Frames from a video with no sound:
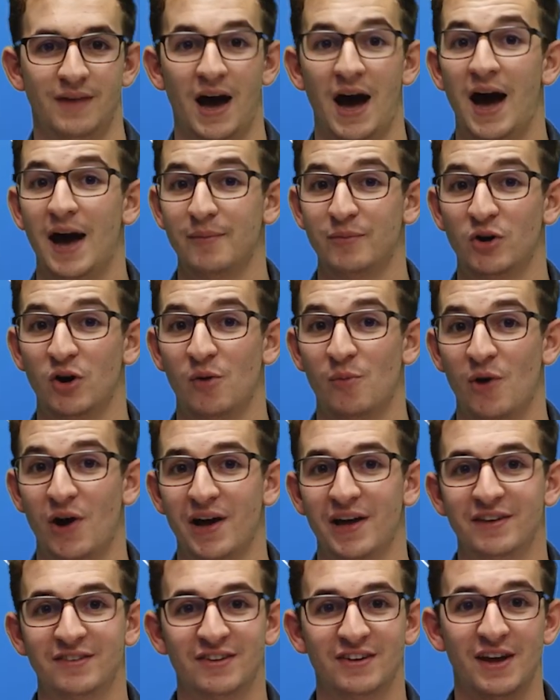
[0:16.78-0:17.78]
I'm Noam Watt,
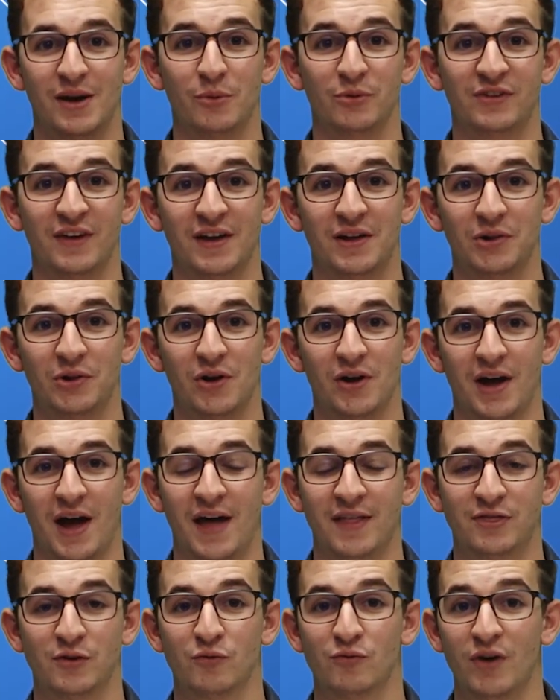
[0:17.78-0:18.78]
and today we'll take a look
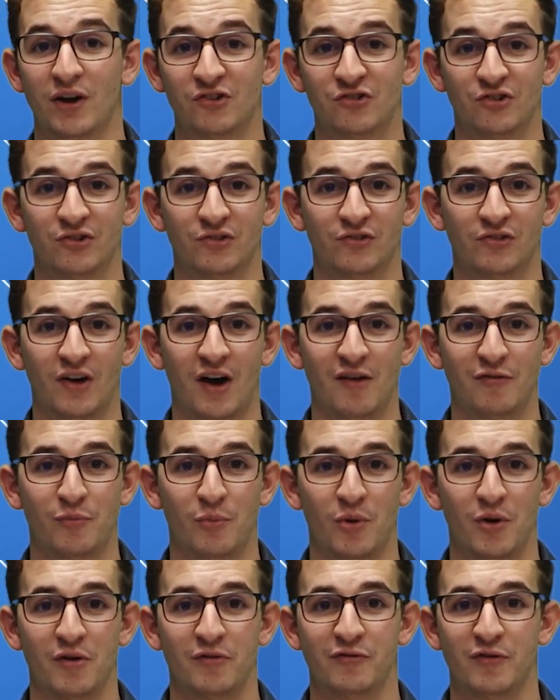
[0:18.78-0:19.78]
at the redshirt
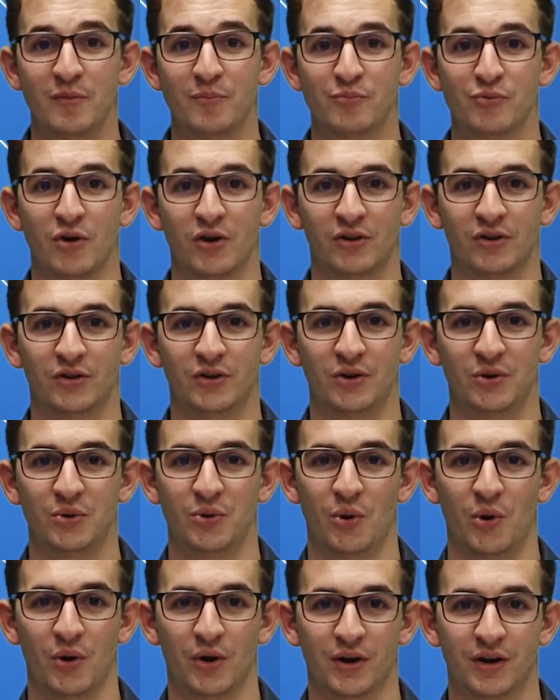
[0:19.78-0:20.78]
sophomore from Brooklyn, New
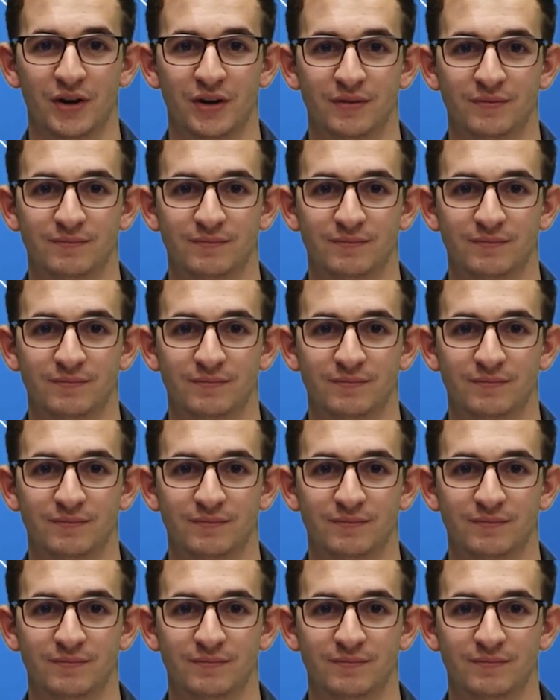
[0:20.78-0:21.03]
York.